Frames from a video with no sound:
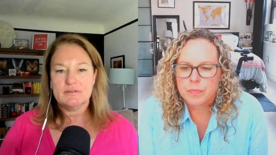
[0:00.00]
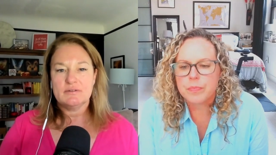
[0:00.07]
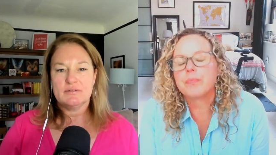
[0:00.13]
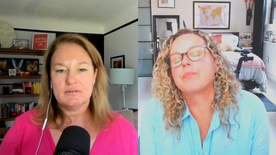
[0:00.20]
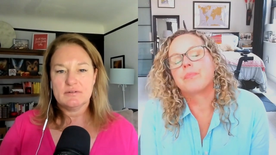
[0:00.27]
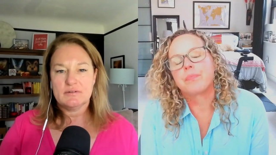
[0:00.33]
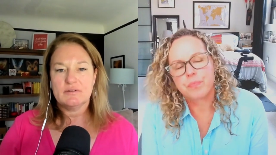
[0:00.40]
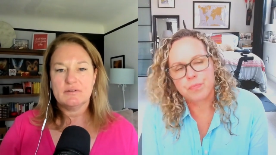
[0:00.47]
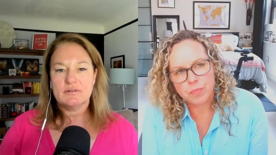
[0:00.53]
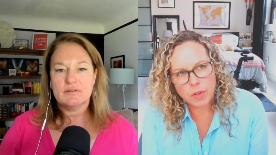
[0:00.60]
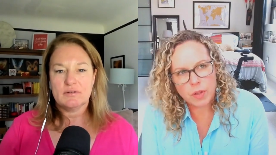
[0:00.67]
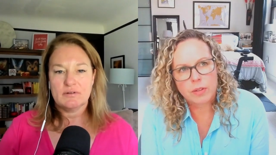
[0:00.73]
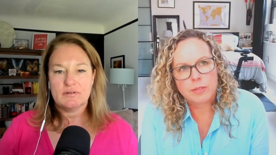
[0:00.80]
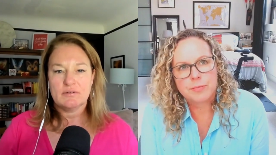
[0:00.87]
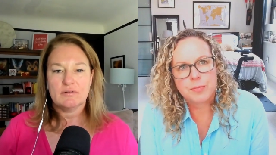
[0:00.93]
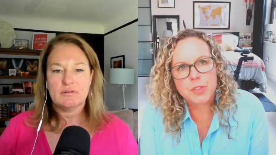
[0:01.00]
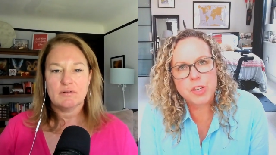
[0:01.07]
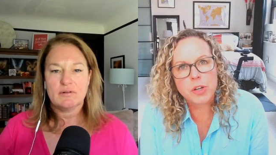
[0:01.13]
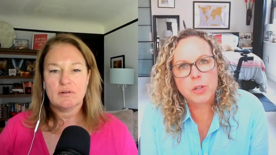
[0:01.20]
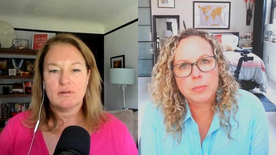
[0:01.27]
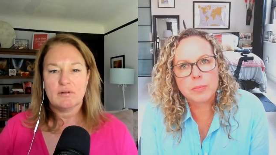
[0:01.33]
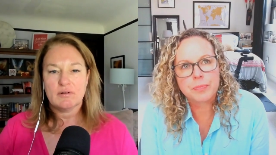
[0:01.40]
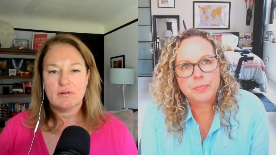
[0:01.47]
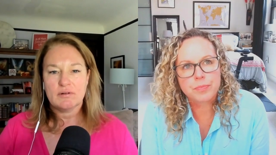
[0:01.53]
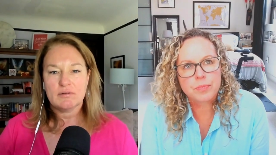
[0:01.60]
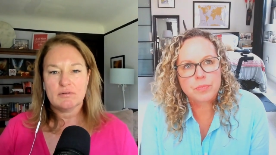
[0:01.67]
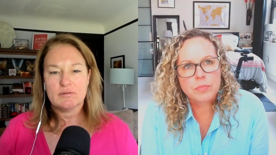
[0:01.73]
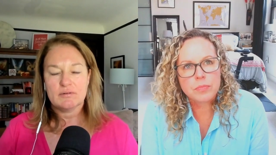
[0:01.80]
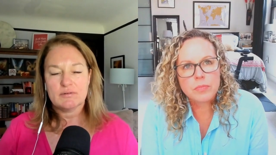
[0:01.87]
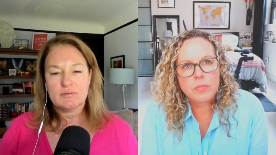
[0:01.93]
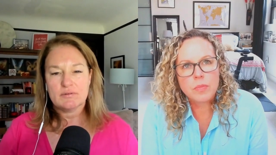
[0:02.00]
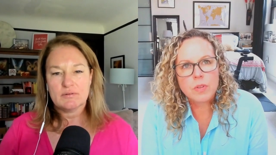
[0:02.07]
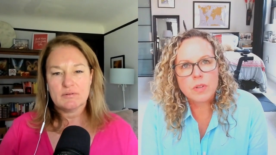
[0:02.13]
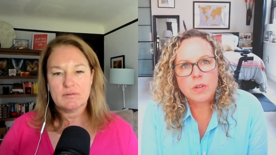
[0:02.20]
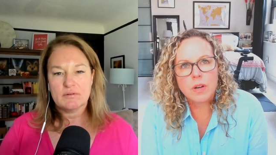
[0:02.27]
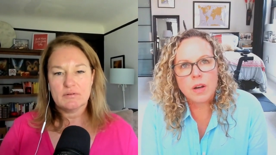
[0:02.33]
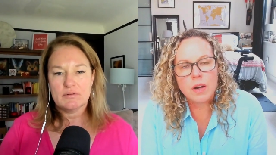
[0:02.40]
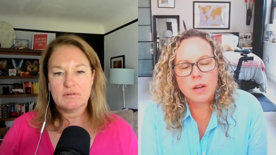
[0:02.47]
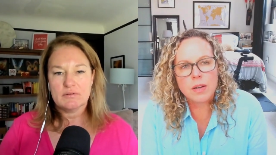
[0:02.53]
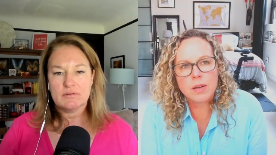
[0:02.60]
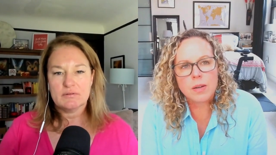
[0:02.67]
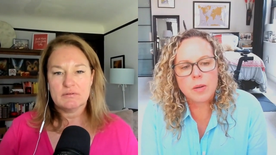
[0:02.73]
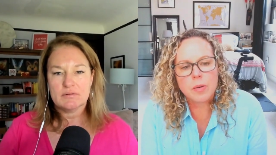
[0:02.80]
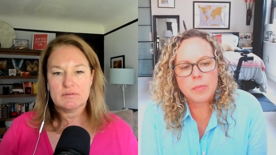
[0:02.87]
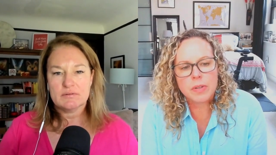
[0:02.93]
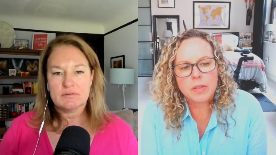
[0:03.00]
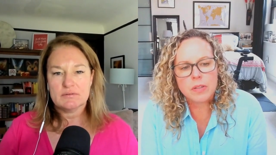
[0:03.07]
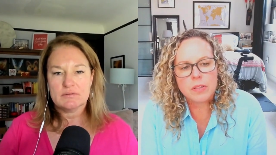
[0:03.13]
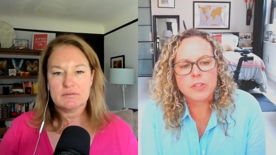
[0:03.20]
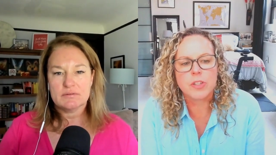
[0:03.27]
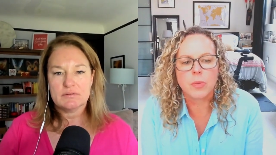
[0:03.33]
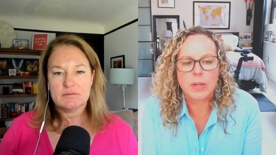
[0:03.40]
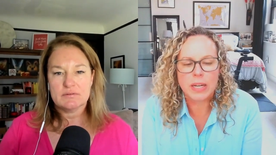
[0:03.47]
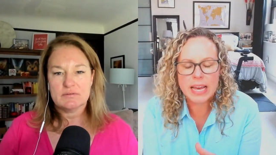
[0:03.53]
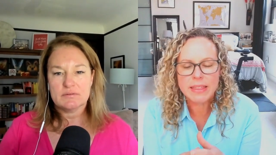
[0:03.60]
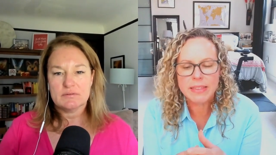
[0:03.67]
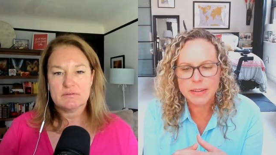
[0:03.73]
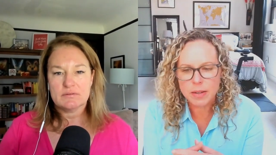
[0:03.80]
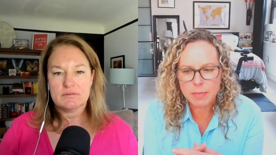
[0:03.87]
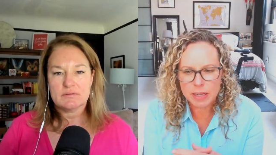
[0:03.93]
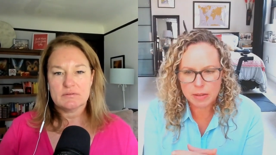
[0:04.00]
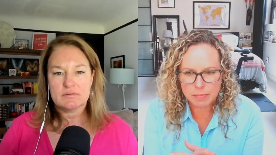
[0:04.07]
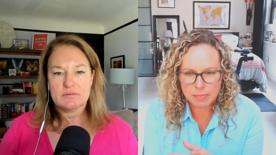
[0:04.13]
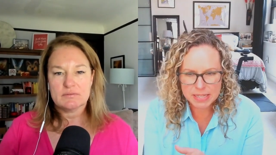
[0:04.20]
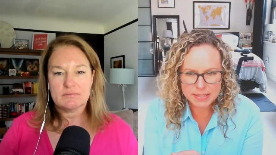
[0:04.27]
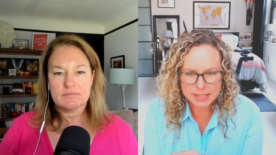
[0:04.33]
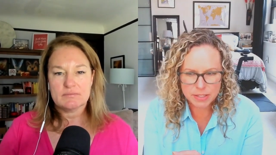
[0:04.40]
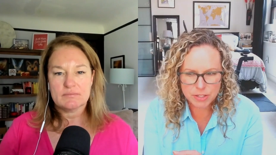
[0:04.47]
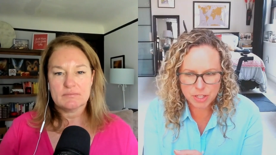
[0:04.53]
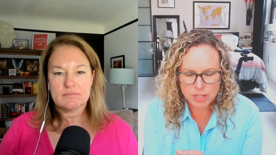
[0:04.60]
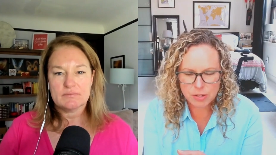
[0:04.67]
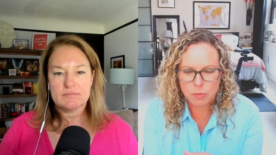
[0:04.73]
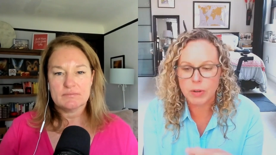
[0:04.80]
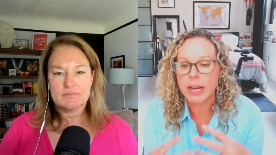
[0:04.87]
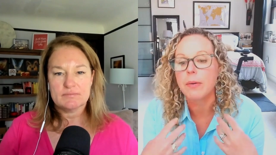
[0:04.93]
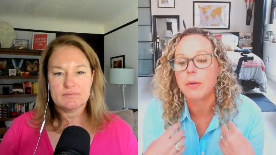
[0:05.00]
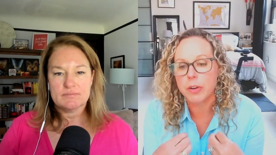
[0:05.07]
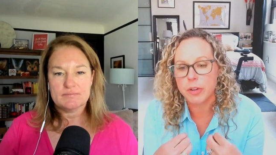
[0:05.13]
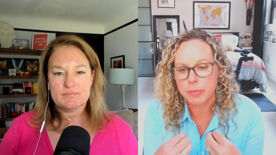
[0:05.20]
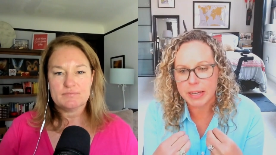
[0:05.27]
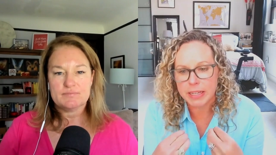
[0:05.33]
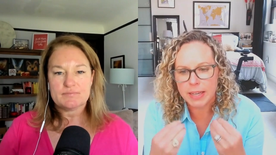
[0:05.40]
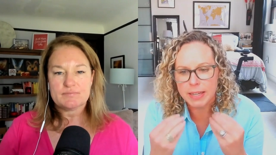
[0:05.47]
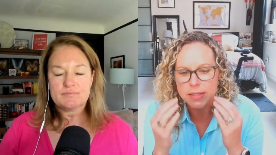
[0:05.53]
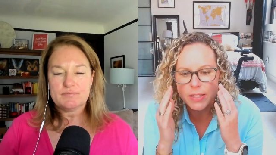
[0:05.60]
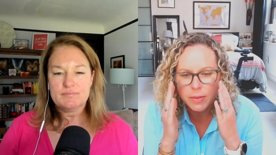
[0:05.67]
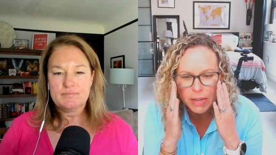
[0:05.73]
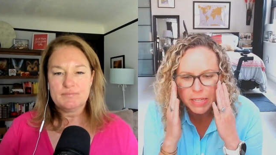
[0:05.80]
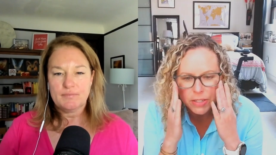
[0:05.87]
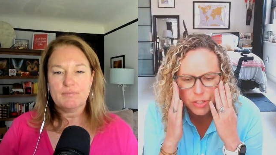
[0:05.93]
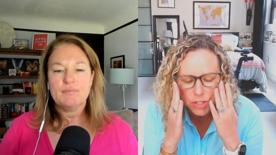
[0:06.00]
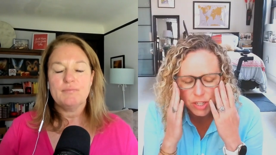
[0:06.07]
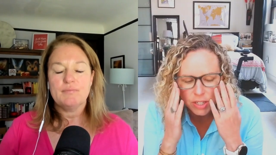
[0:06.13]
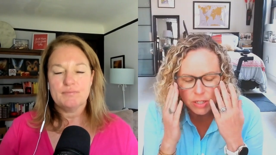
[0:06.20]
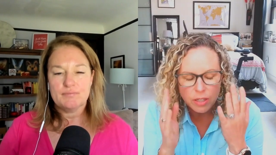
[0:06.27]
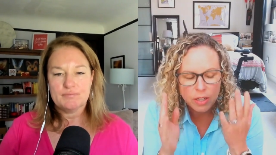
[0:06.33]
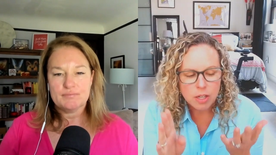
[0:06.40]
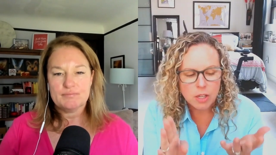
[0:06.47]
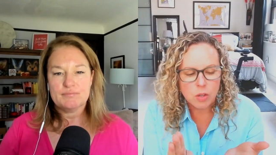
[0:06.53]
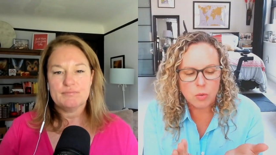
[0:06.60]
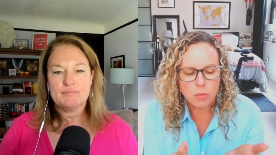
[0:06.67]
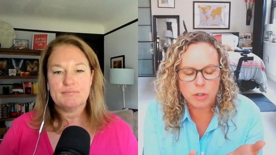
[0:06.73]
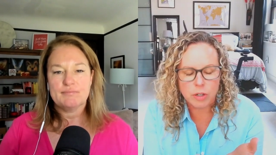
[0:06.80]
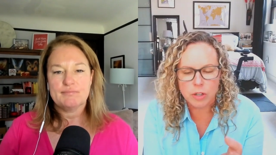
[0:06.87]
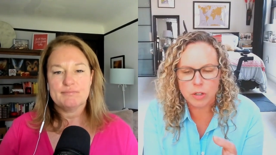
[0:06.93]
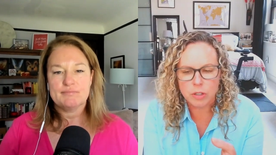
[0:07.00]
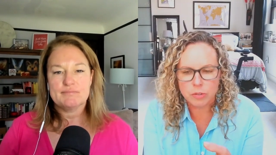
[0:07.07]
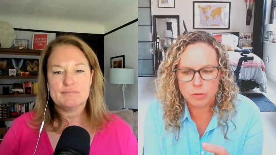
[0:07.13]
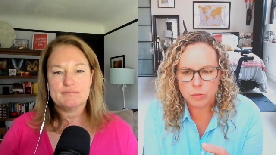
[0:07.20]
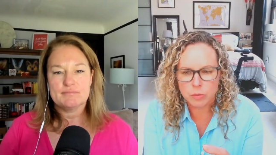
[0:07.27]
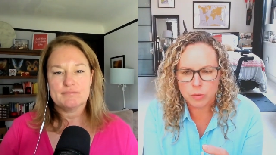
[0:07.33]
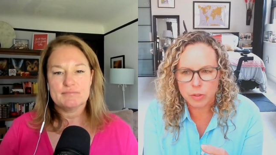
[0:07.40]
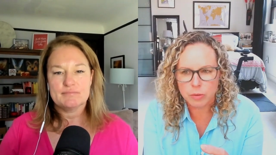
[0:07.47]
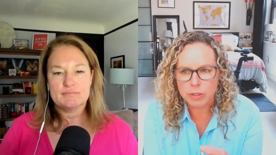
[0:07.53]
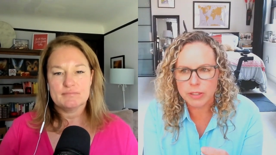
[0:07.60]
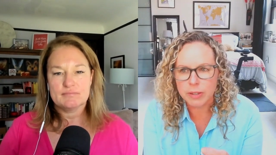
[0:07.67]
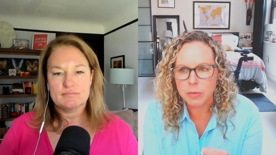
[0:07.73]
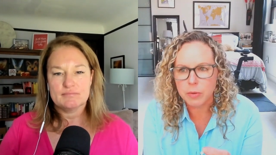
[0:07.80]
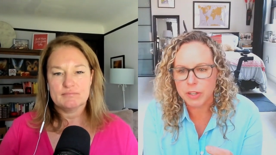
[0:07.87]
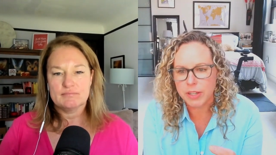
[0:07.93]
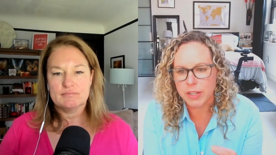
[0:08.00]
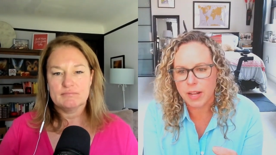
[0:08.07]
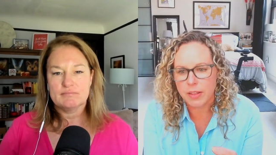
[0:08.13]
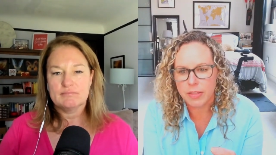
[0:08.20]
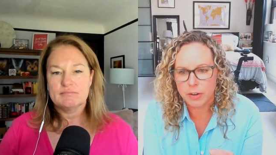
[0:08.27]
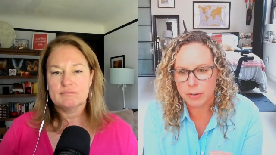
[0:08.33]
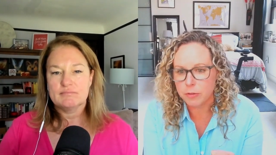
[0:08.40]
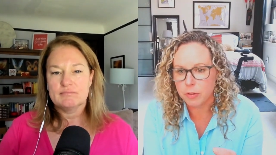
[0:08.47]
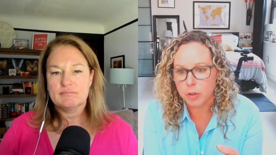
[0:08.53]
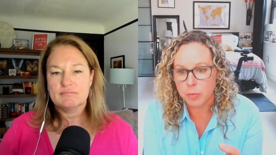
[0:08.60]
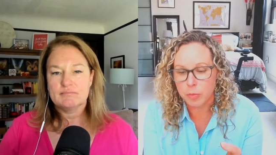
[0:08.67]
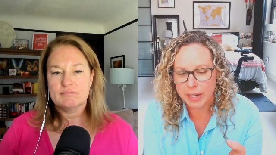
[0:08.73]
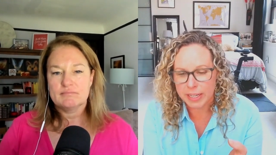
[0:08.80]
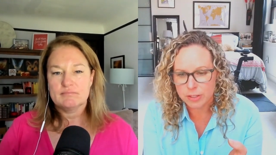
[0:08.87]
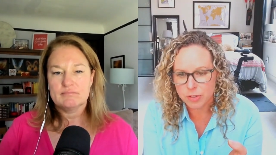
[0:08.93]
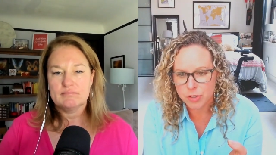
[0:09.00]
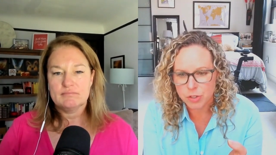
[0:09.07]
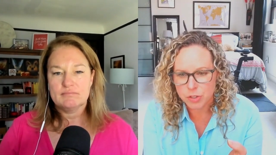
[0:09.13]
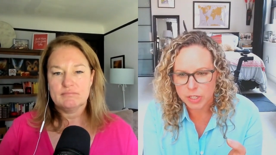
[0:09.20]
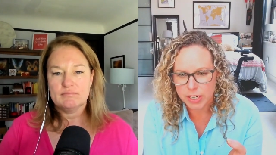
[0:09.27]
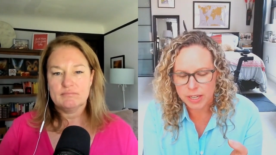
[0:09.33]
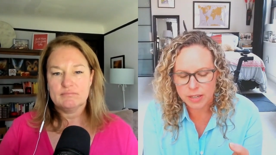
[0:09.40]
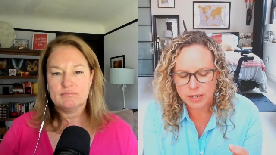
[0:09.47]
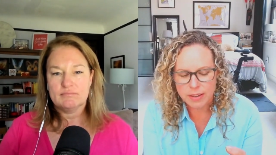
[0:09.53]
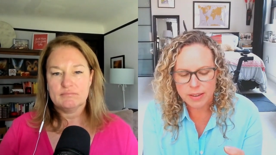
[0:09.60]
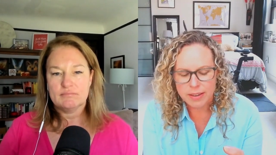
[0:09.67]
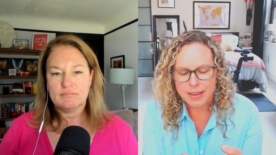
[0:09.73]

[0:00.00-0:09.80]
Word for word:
Speaker 1: Hmm. So, um, so when I think about messaging, when I work with my clients on messaging, we're we're really working on their full brand story,